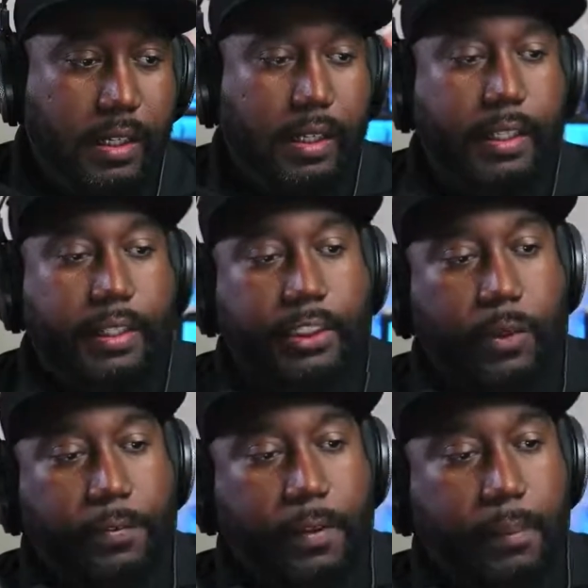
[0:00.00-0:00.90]
Just
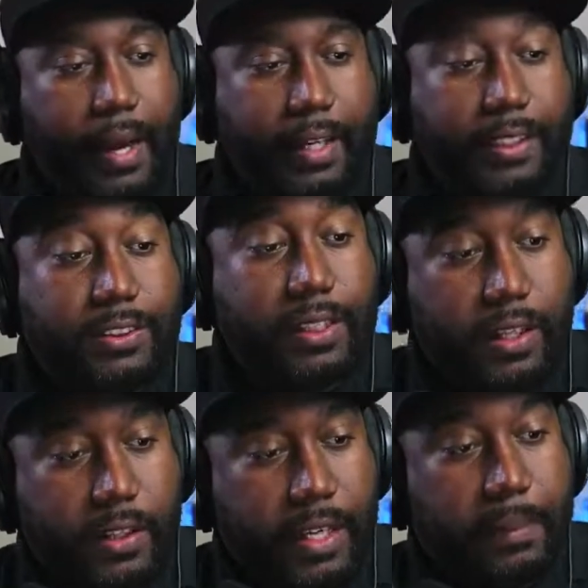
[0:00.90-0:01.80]
wait for the
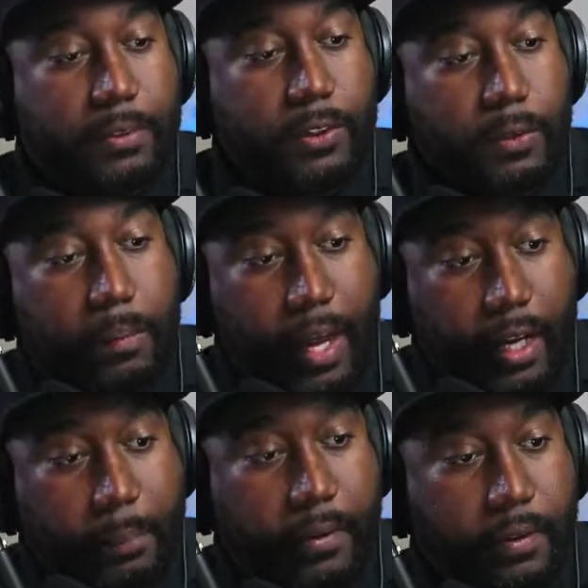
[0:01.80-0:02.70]
the M2
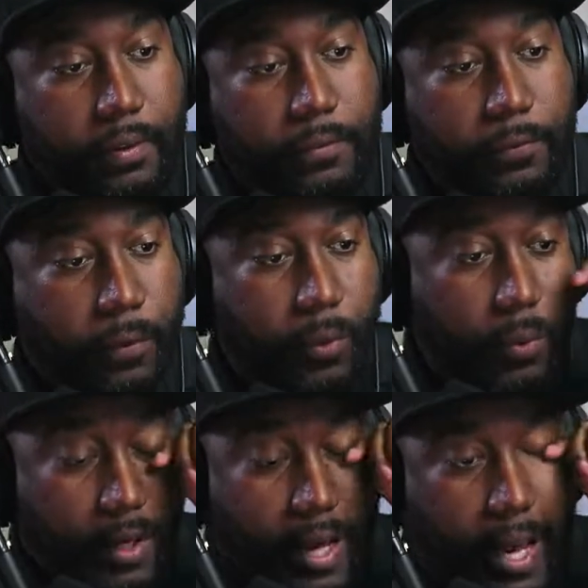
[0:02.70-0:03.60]
MacBook for
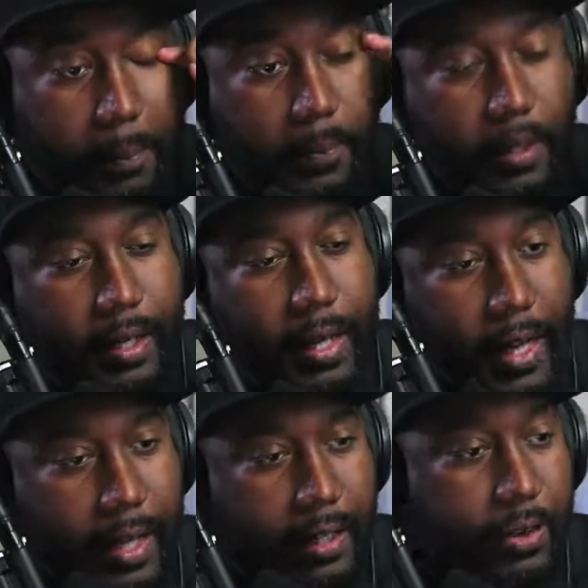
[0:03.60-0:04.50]
when Apple can
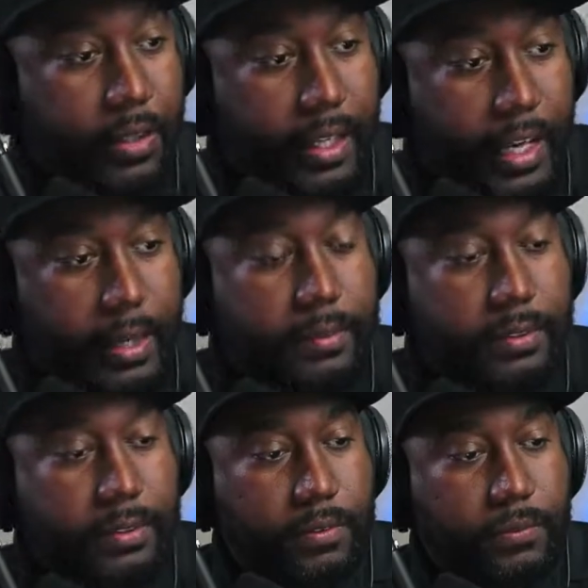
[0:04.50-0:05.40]
handle
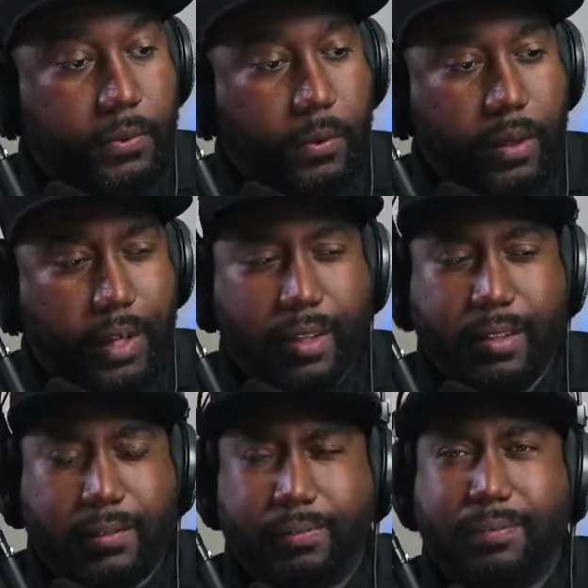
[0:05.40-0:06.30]
games forehead.
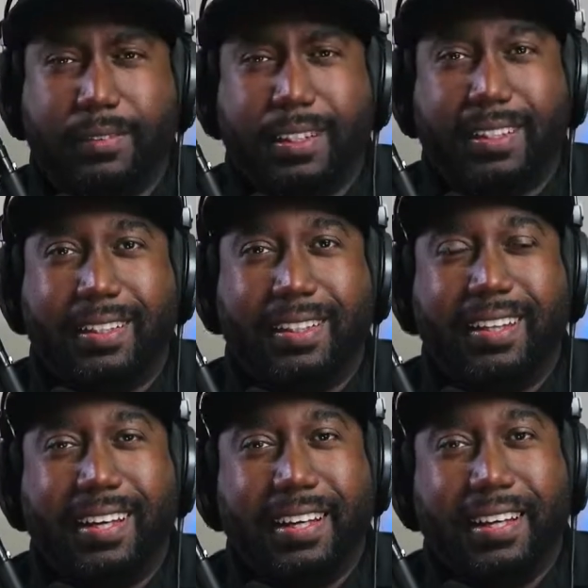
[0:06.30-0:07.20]

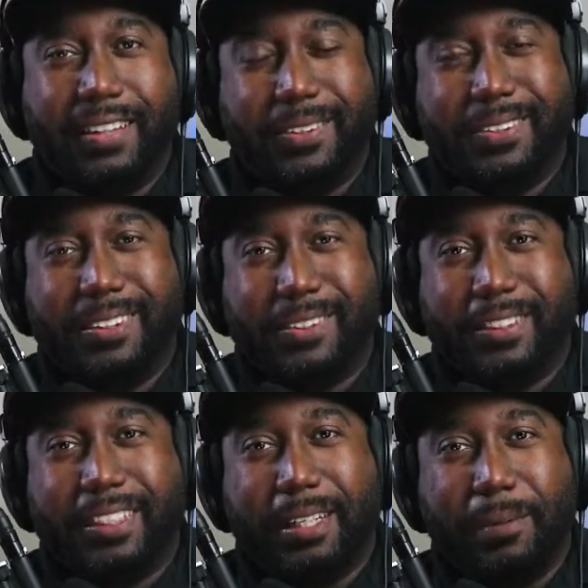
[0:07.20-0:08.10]
Using
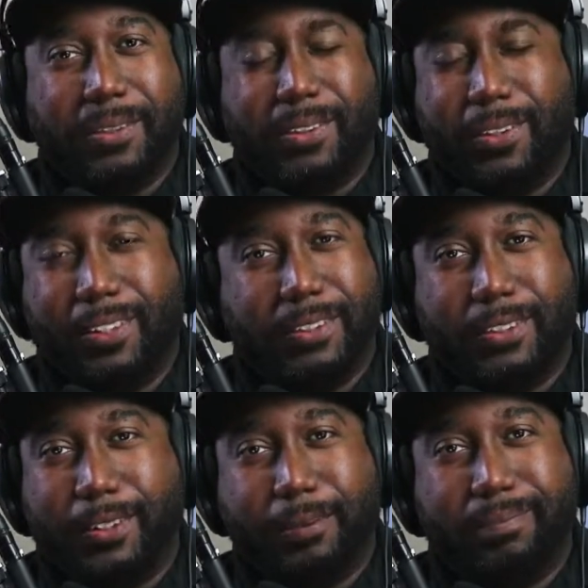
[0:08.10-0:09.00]
Twitch emotes on
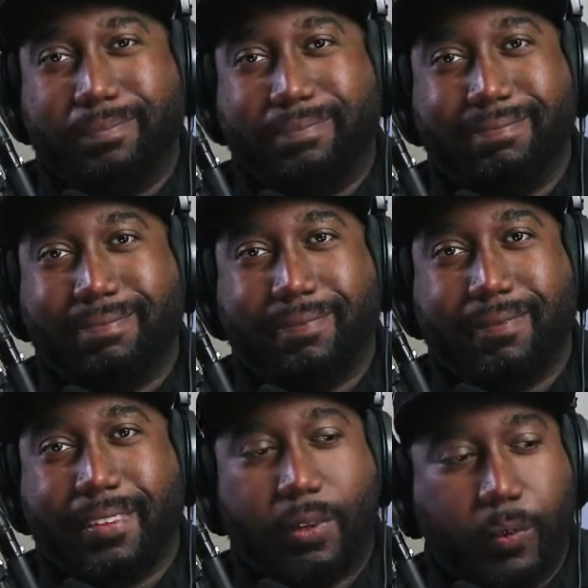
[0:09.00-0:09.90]
YouTube.
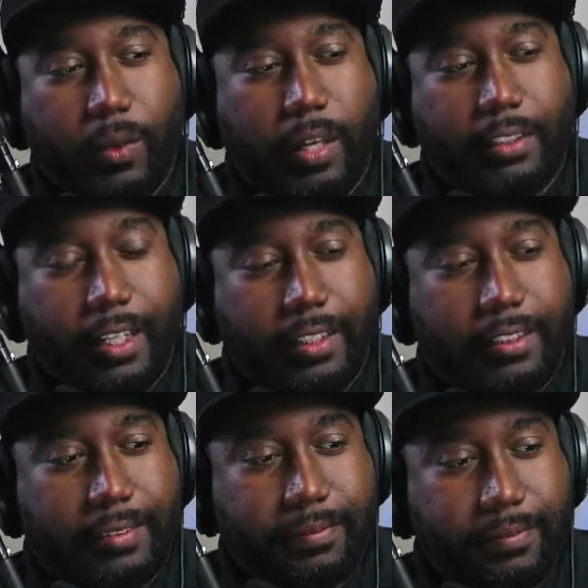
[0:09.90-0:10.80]
We gotta
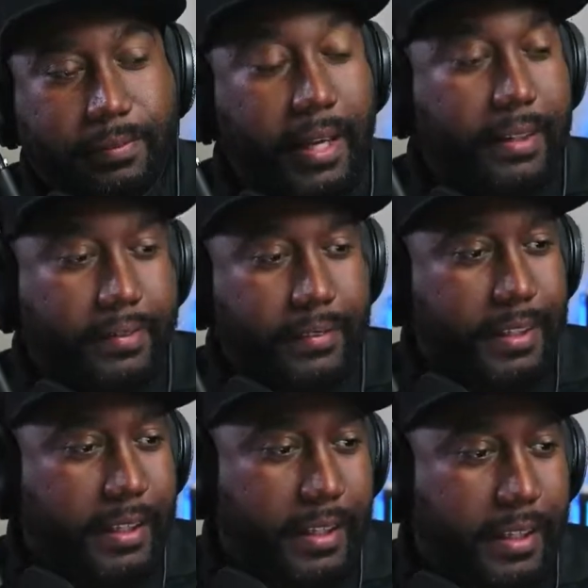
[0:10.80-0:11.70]
change. But hey,
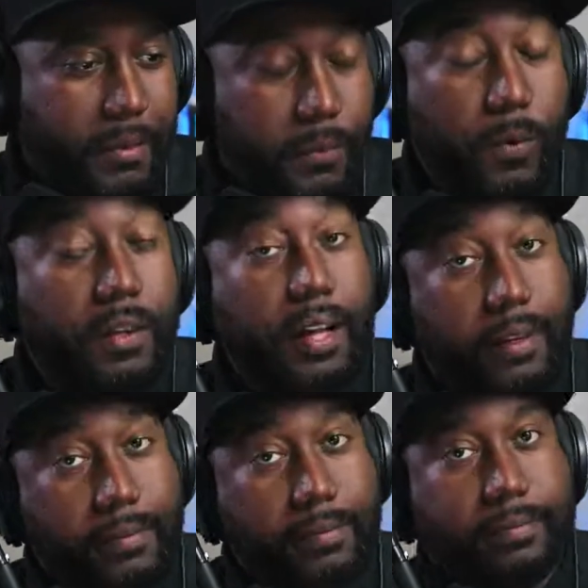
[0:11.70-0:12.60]
one day
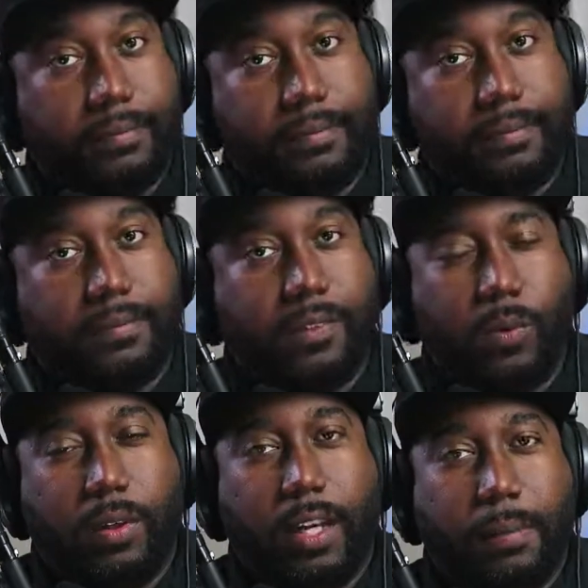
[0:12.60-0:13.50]

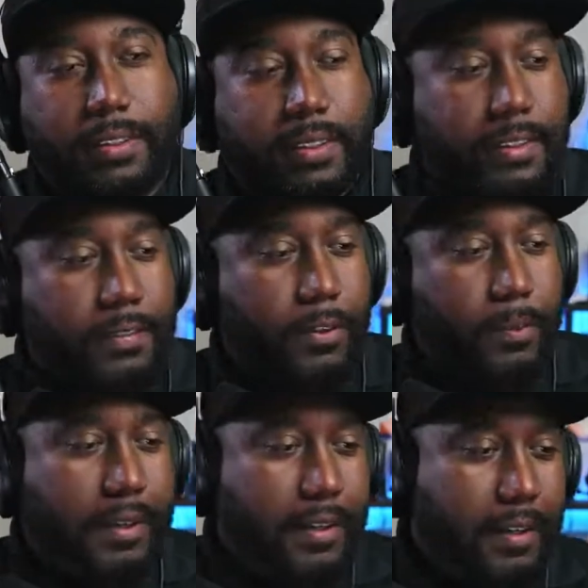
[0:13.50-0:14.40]
BTTV will
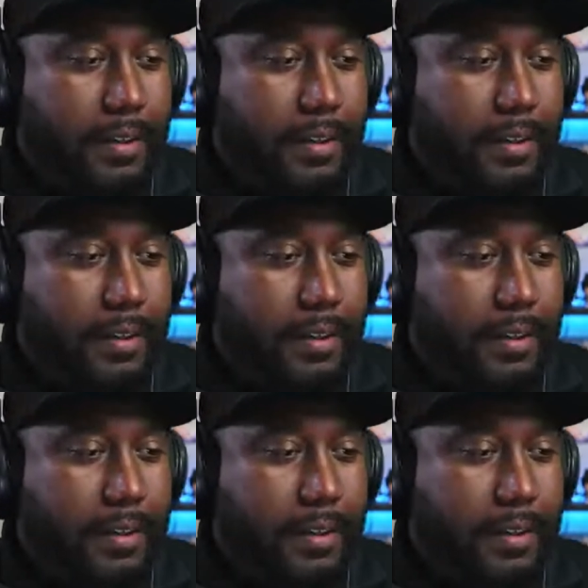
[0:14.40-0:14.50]
be here.